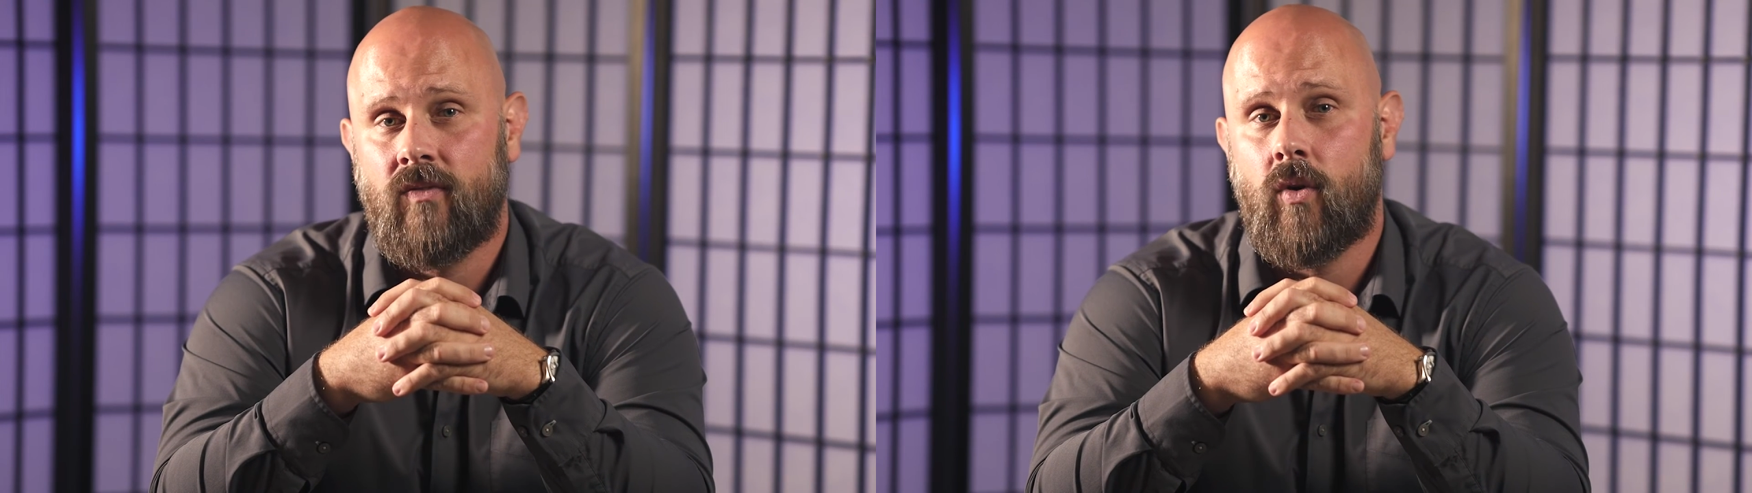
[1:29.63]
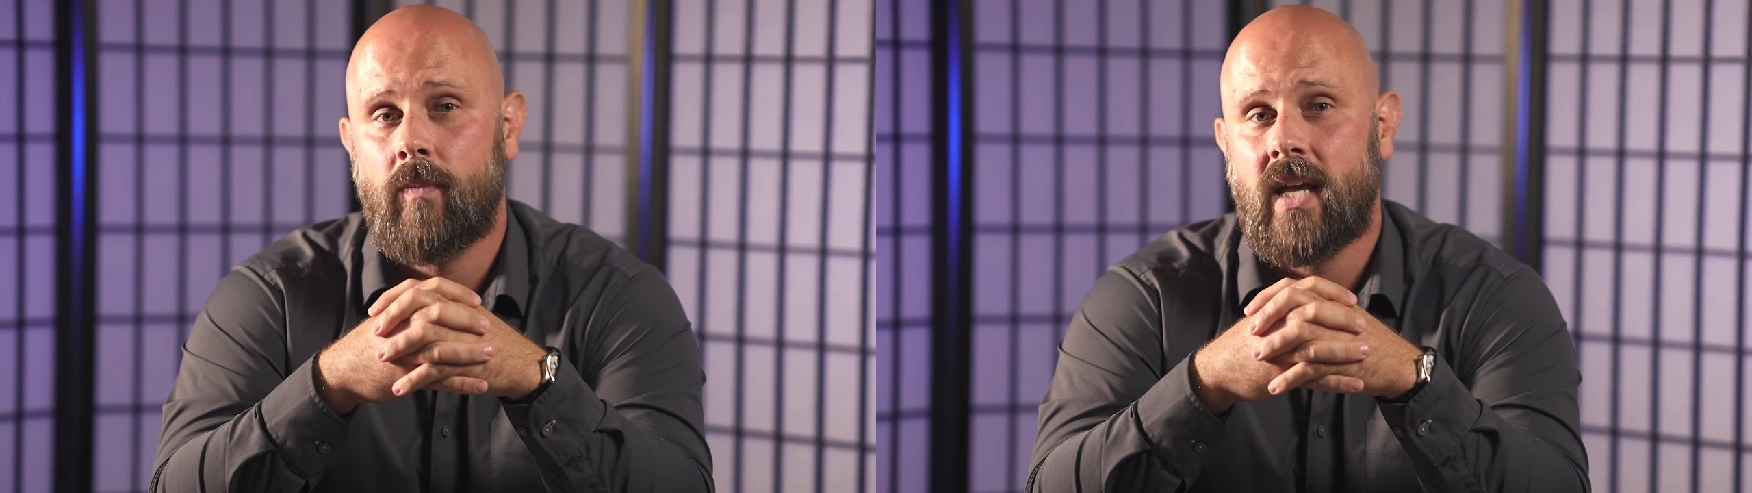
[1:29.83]

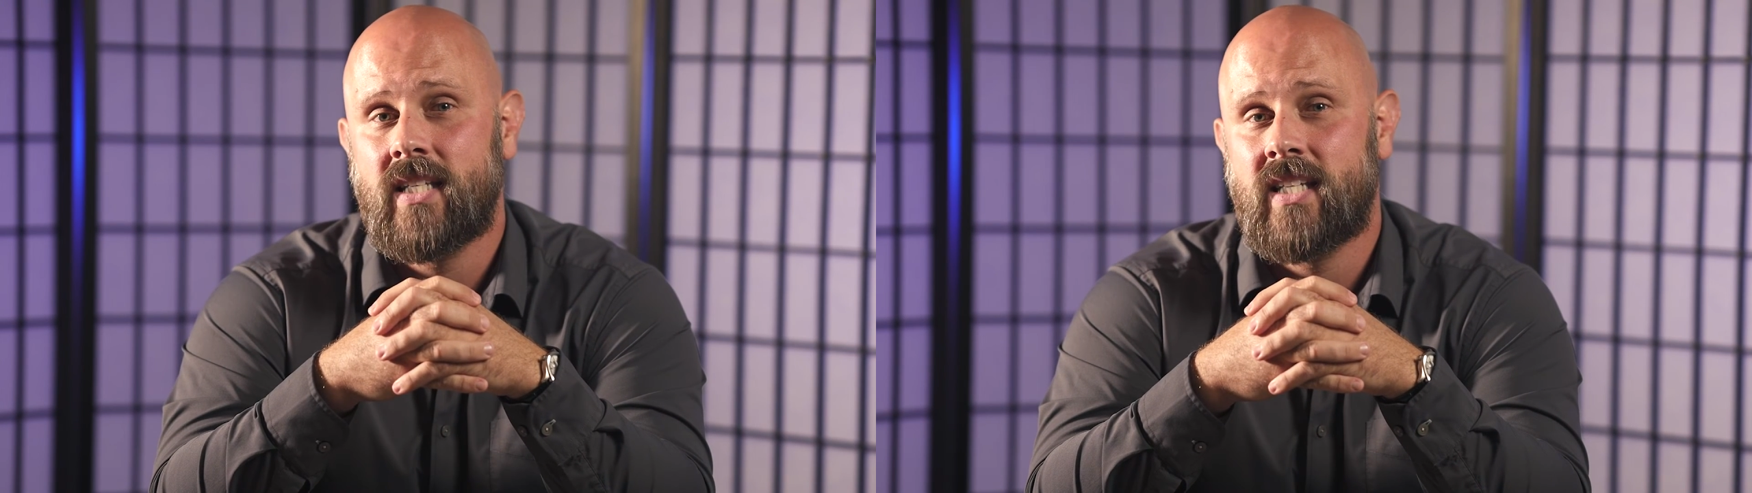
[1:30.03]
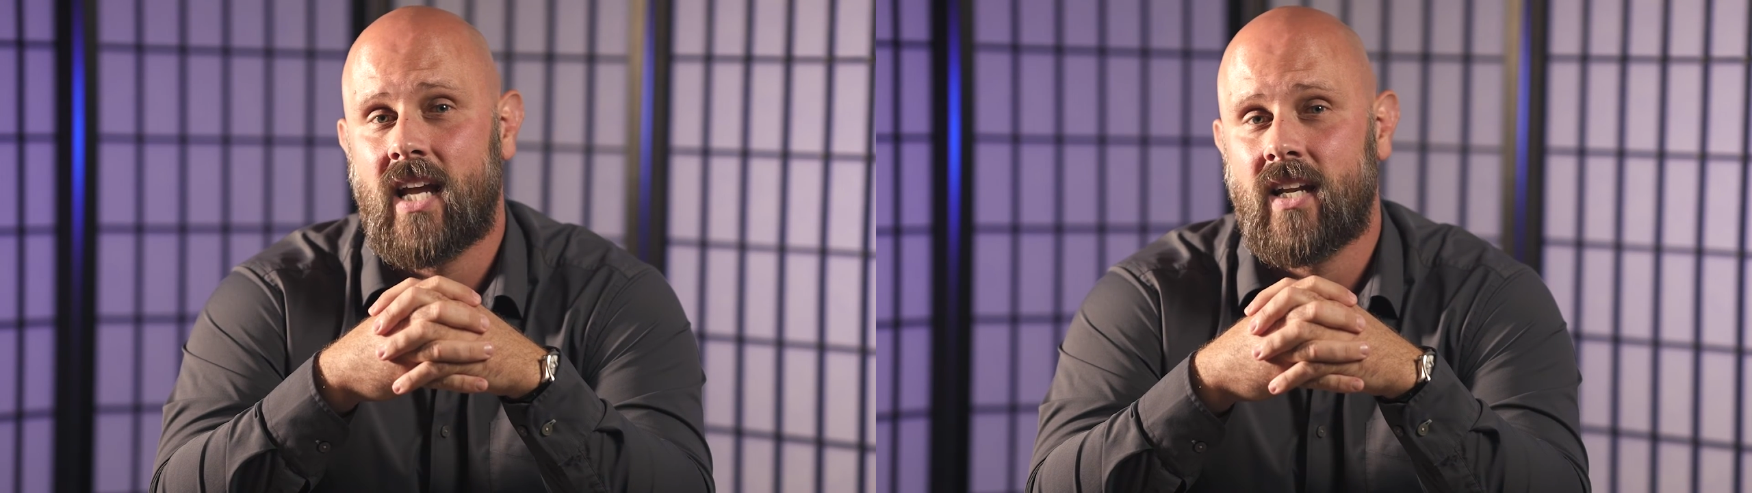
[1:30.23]
for
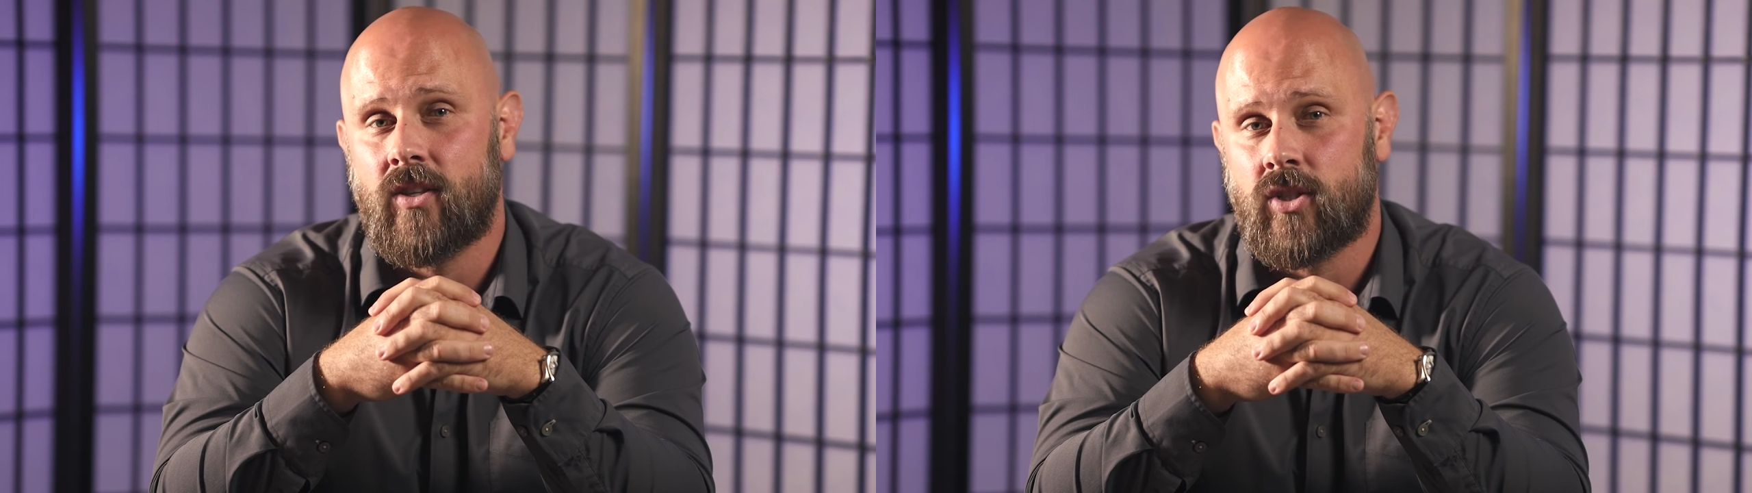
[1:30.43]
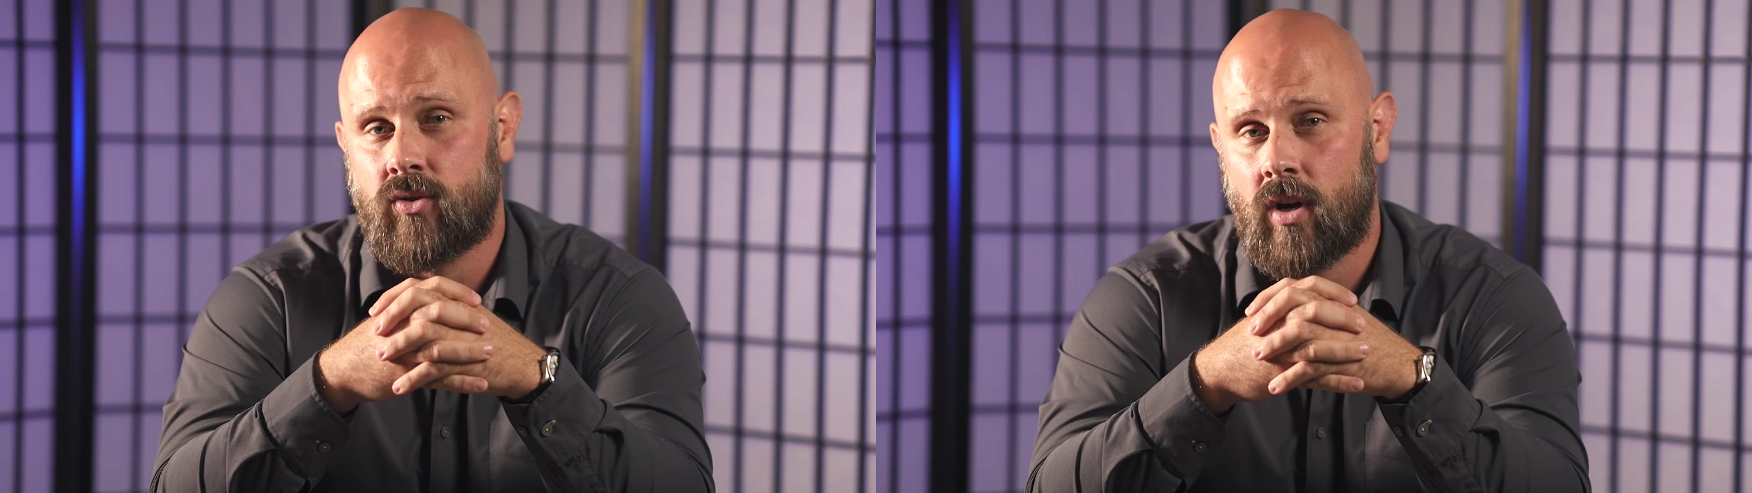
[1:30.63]
maintaining
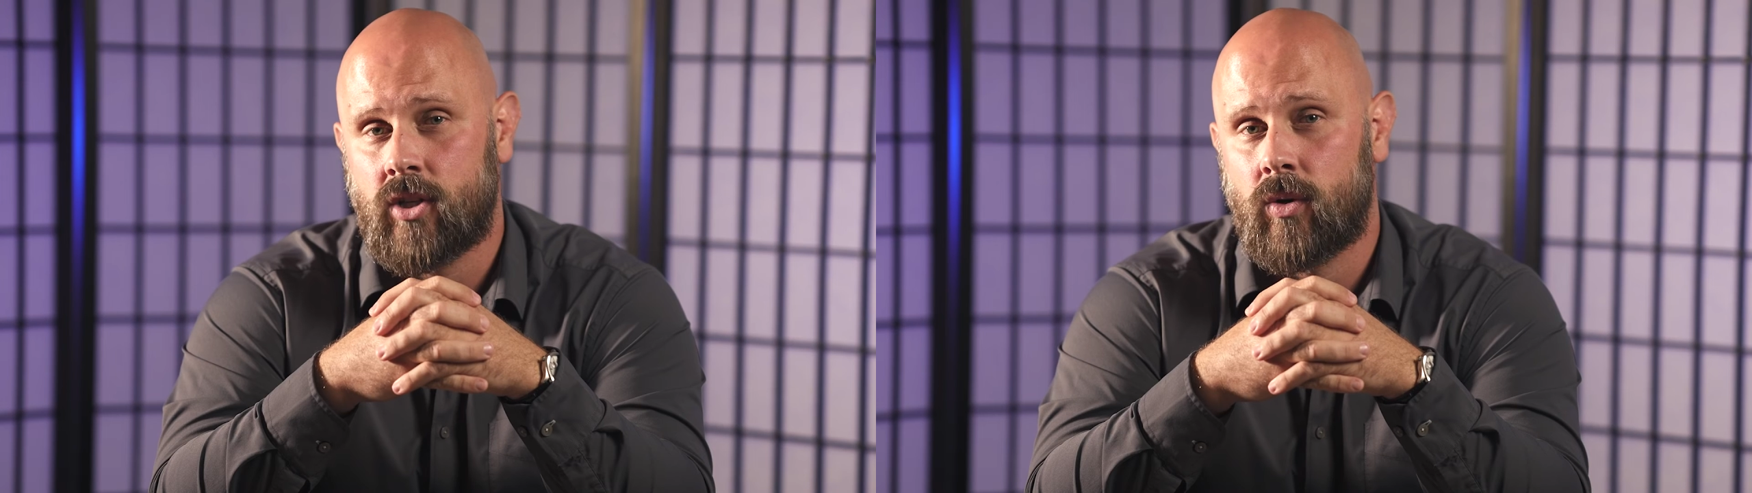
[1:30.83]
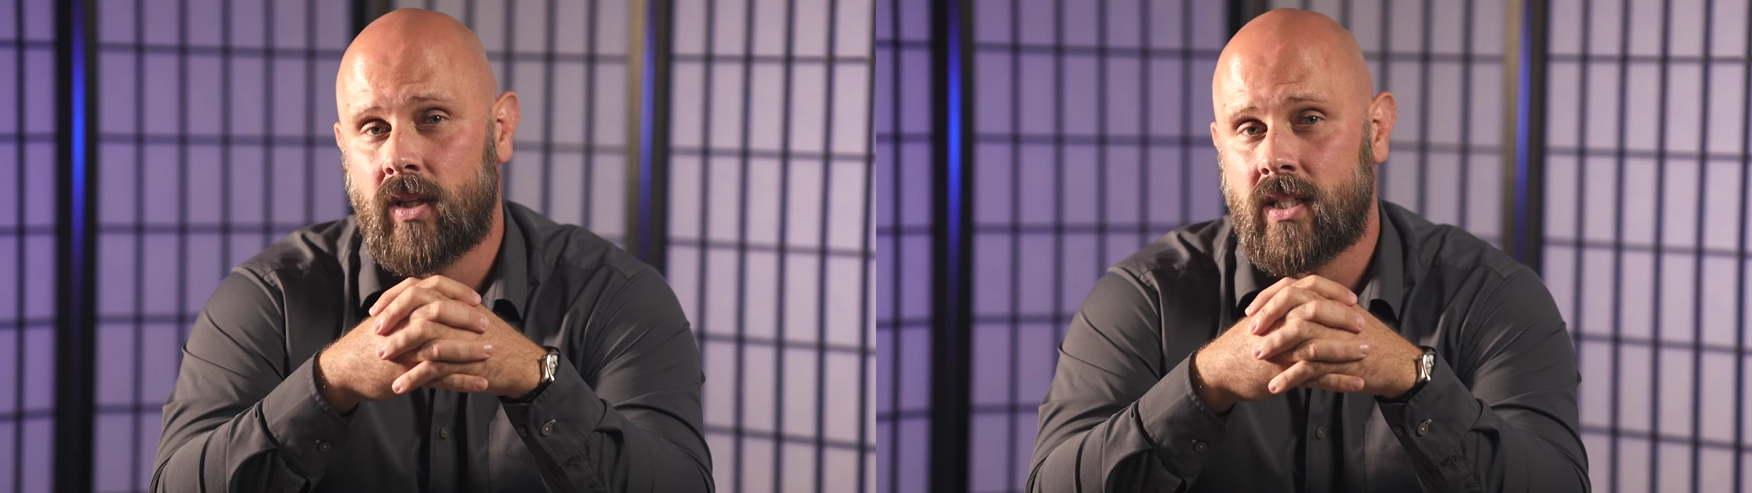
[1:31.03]
the structural